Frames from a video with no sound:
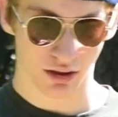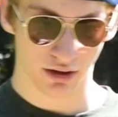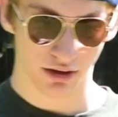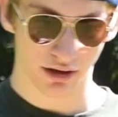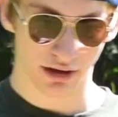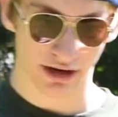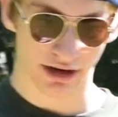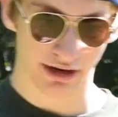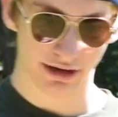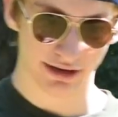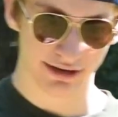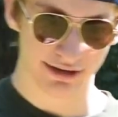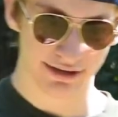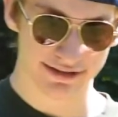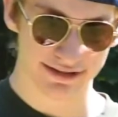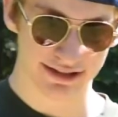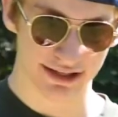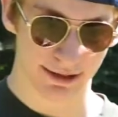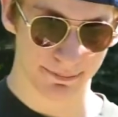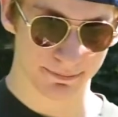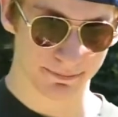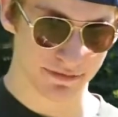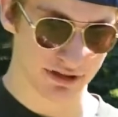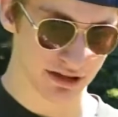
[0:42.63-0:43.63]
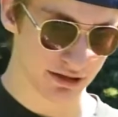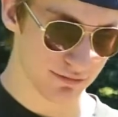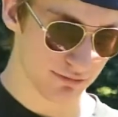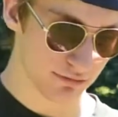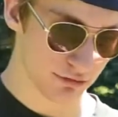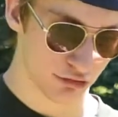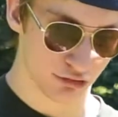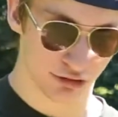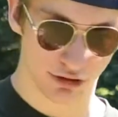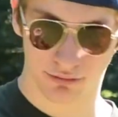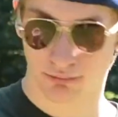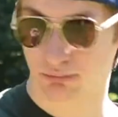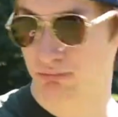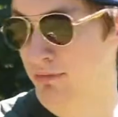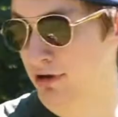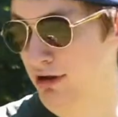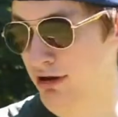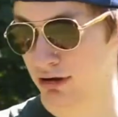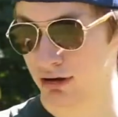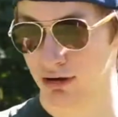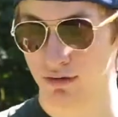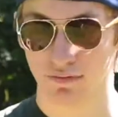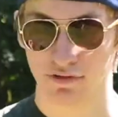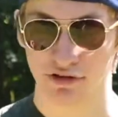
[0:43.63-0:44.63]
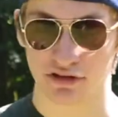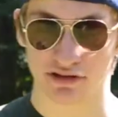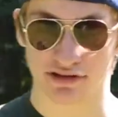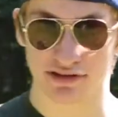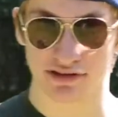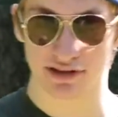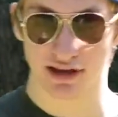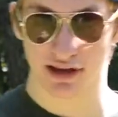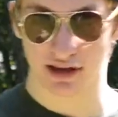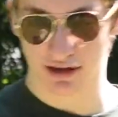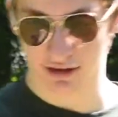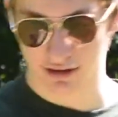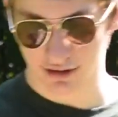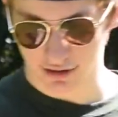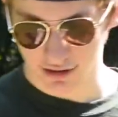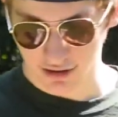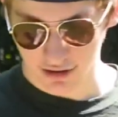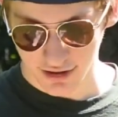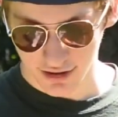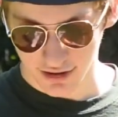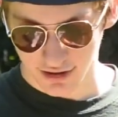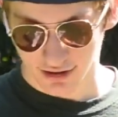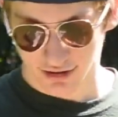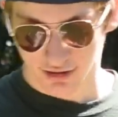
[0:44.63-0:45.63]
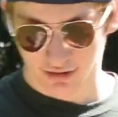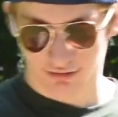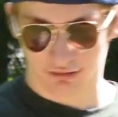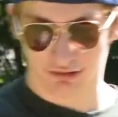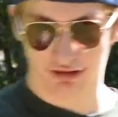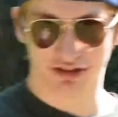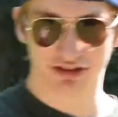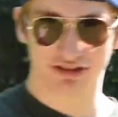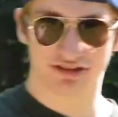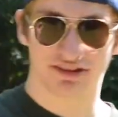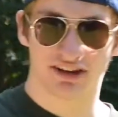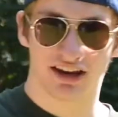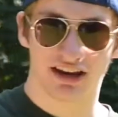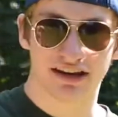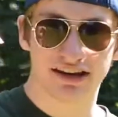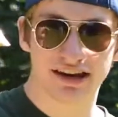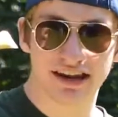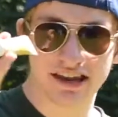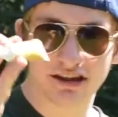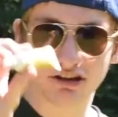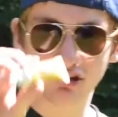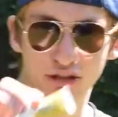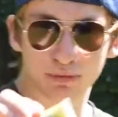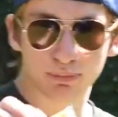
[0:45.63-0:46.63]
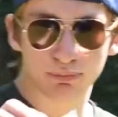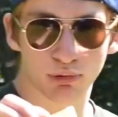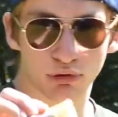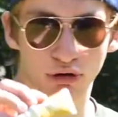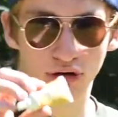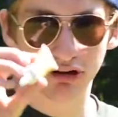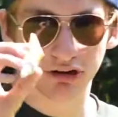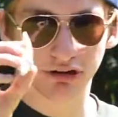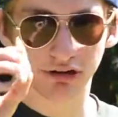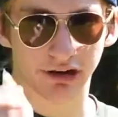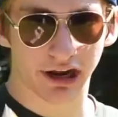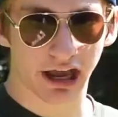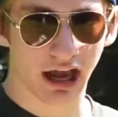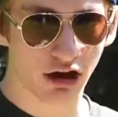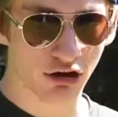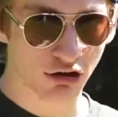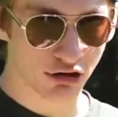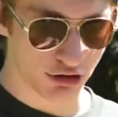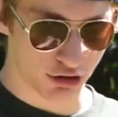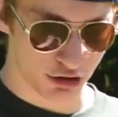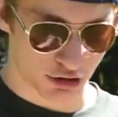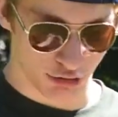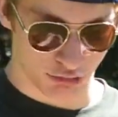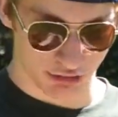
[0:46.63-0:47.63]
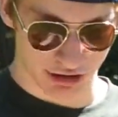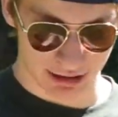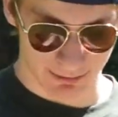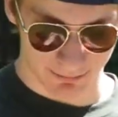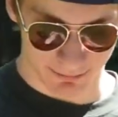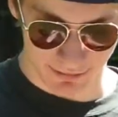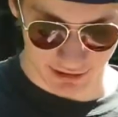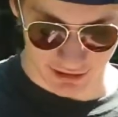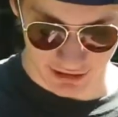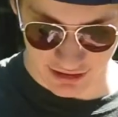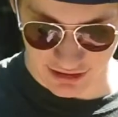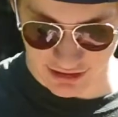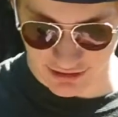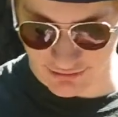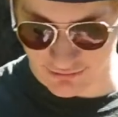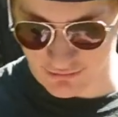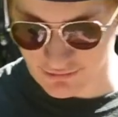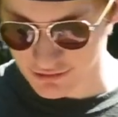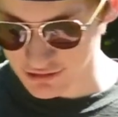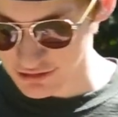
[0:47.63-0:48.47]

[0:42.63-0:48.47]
antiseptic, or however you say it, which is like Neosporin or alcohol wipe, and then you